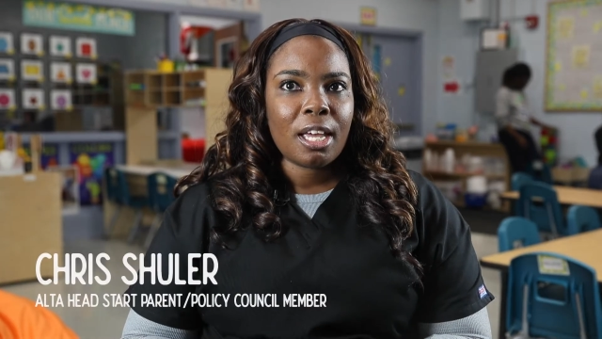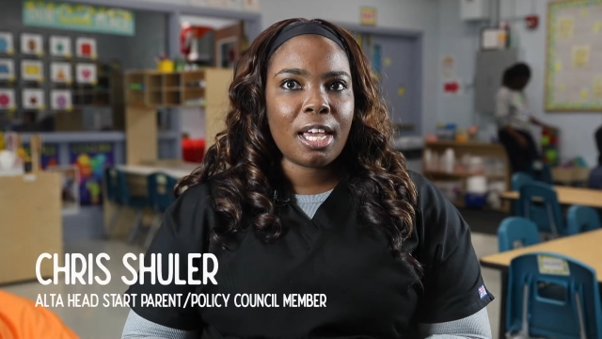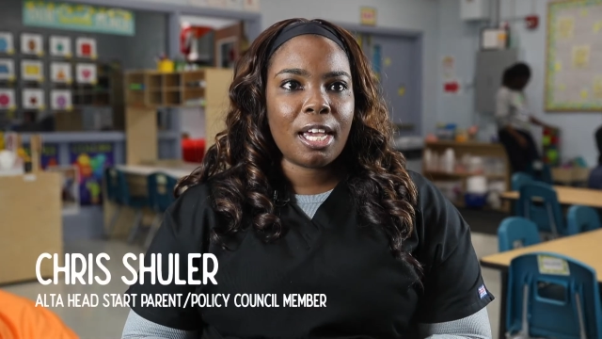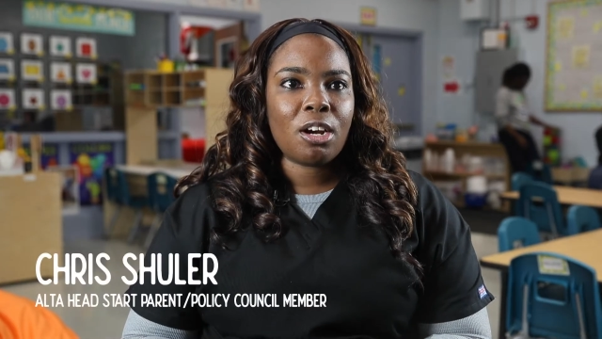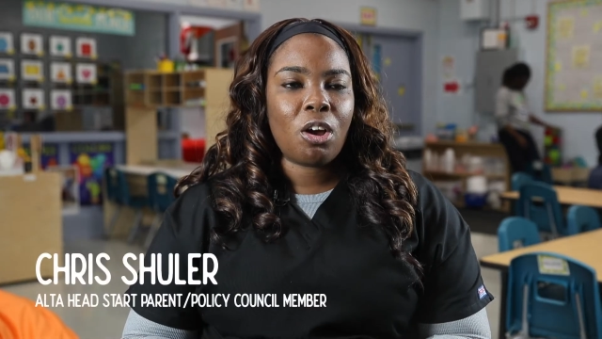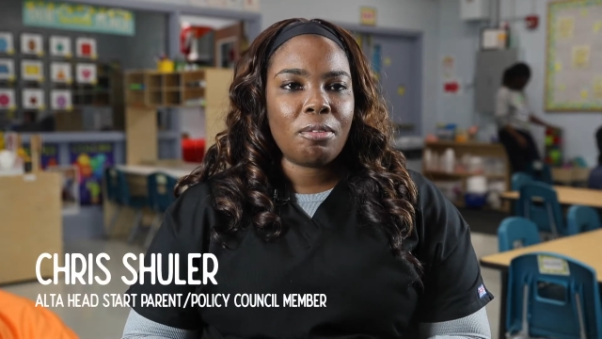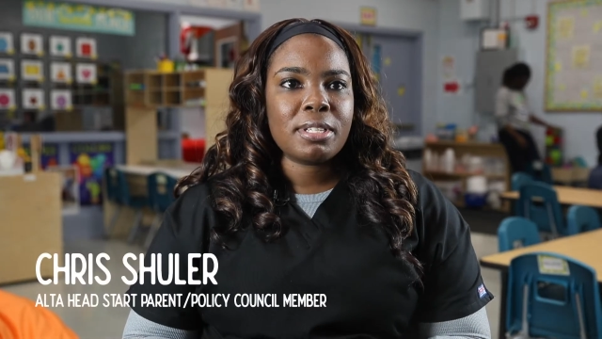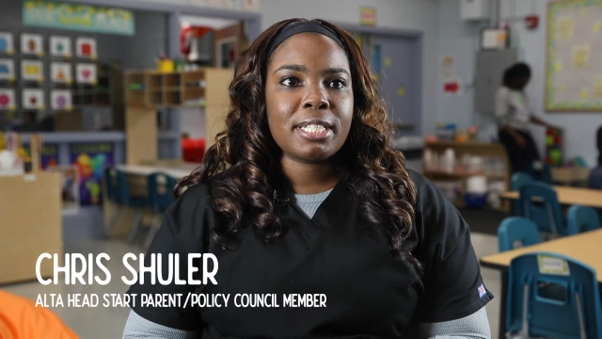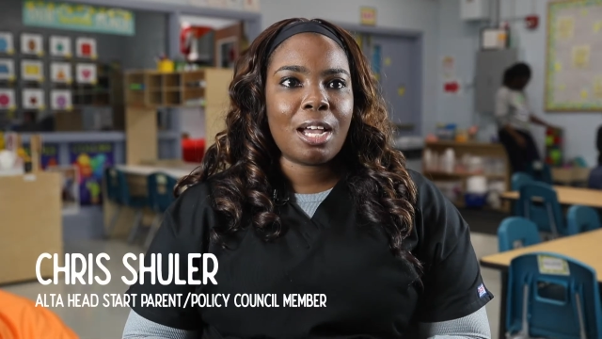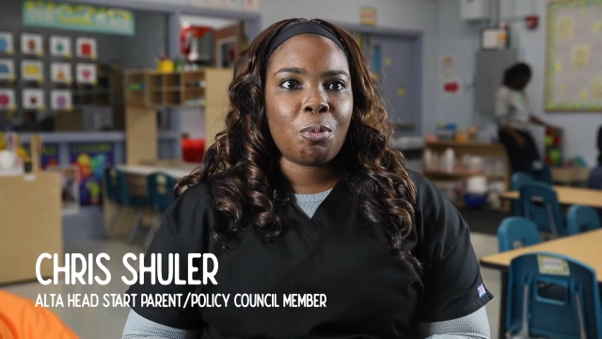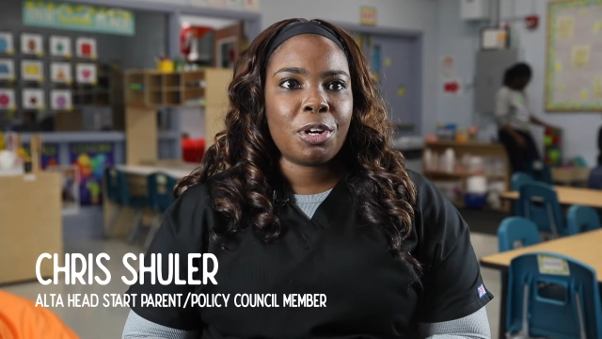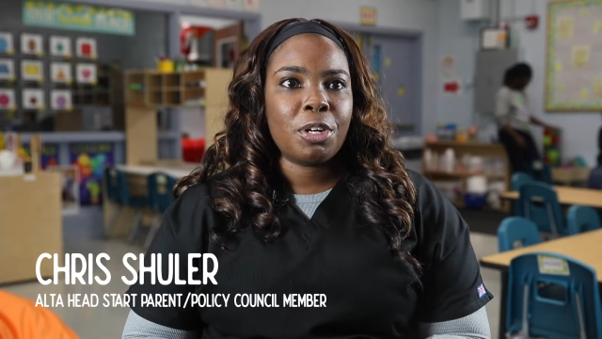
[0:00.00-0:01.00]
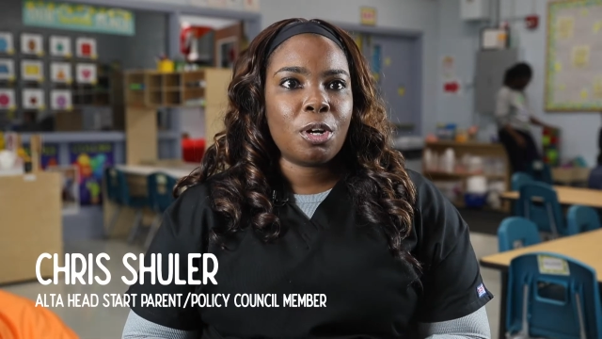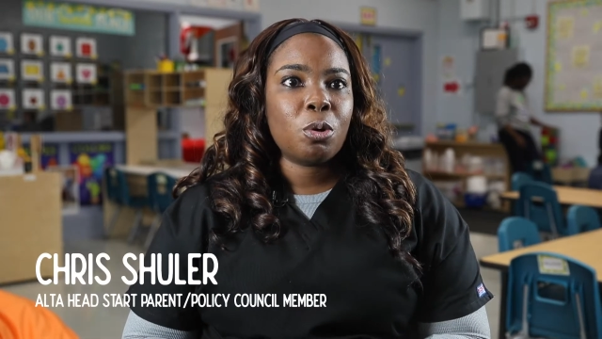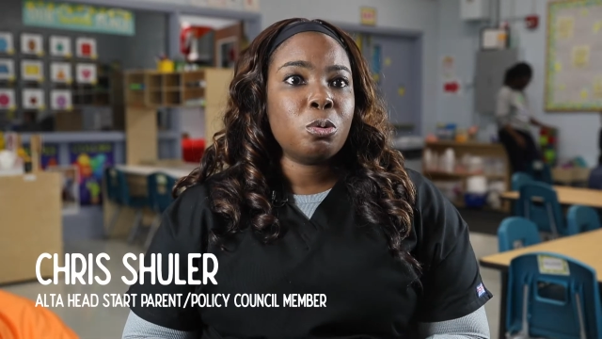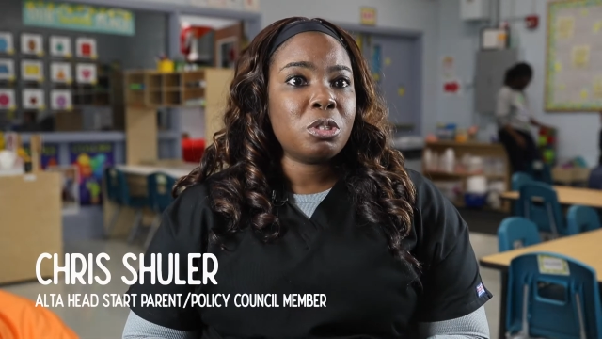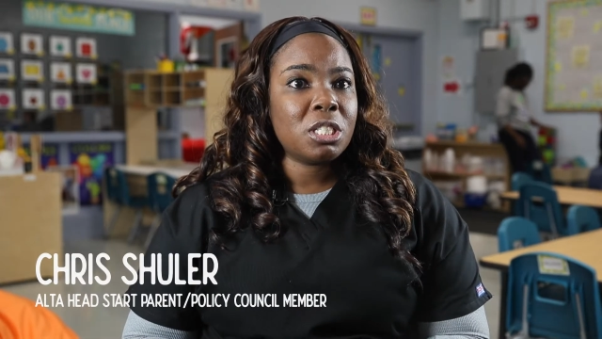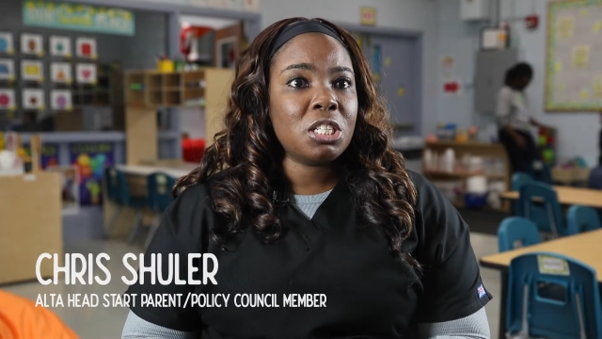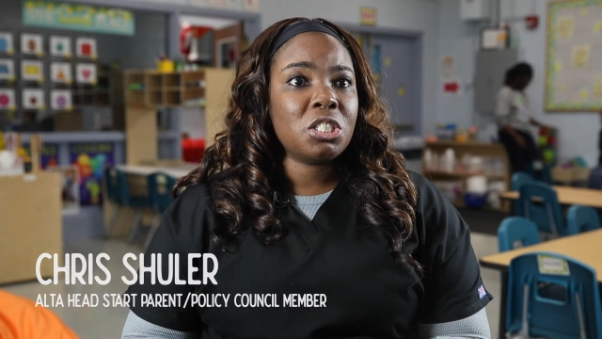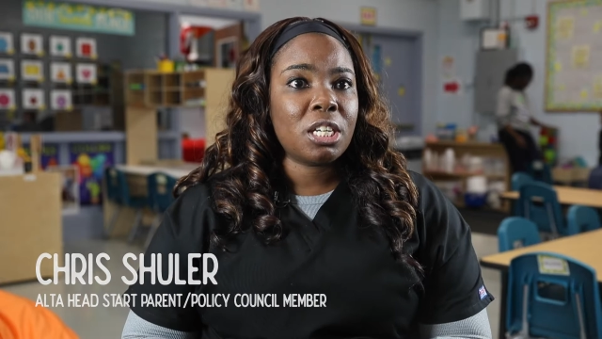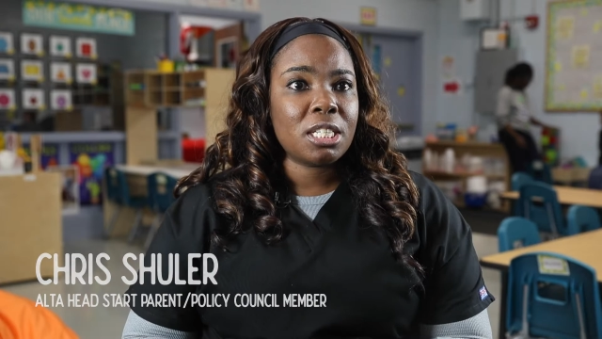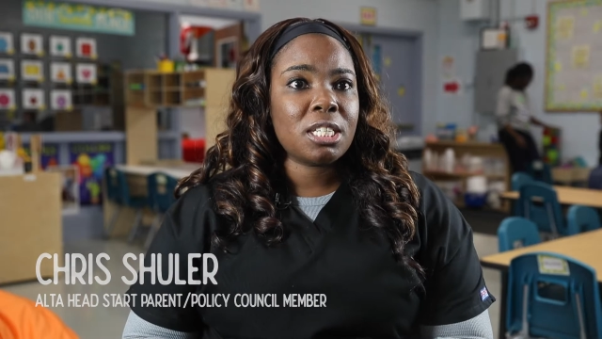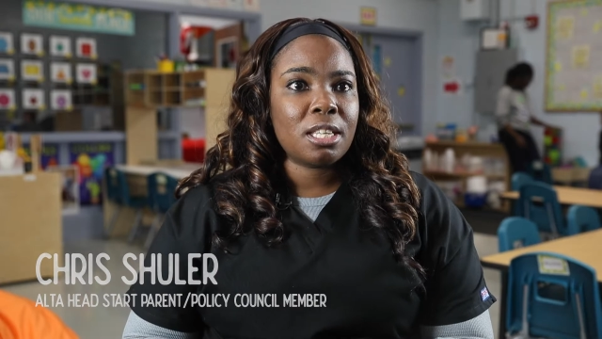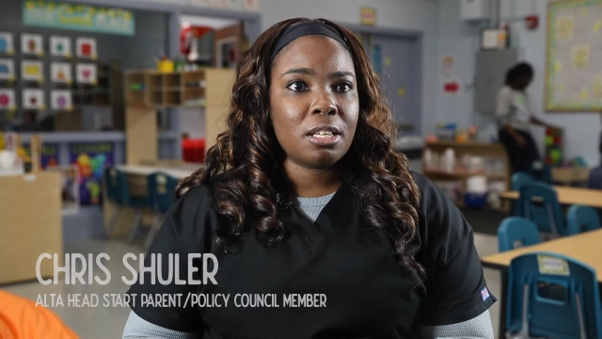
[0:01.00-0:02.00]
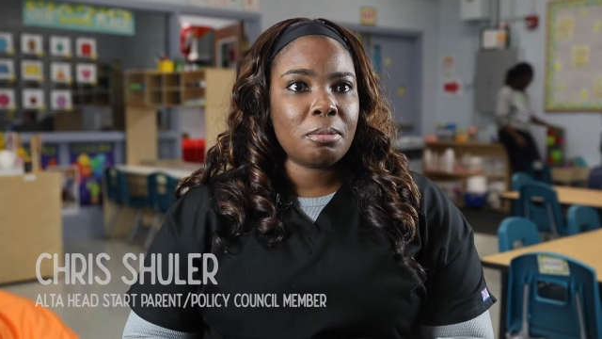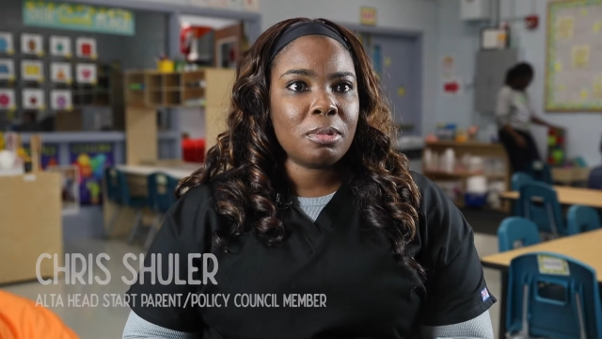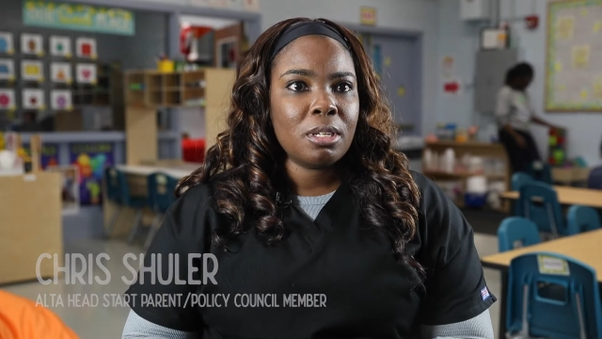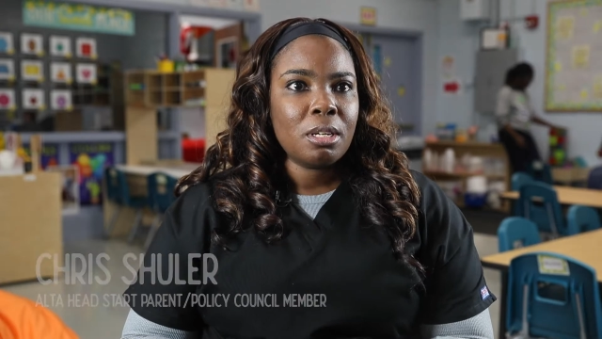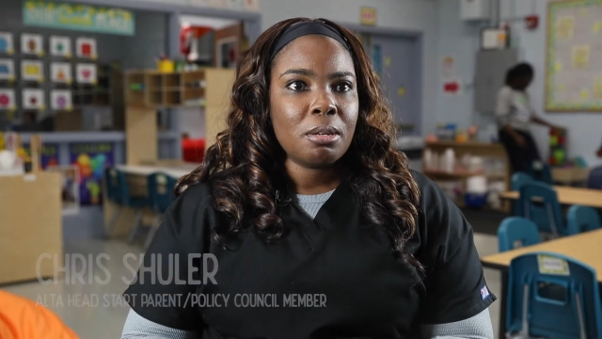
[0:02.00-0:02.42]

And obviously, I want to know who's teaching it to them.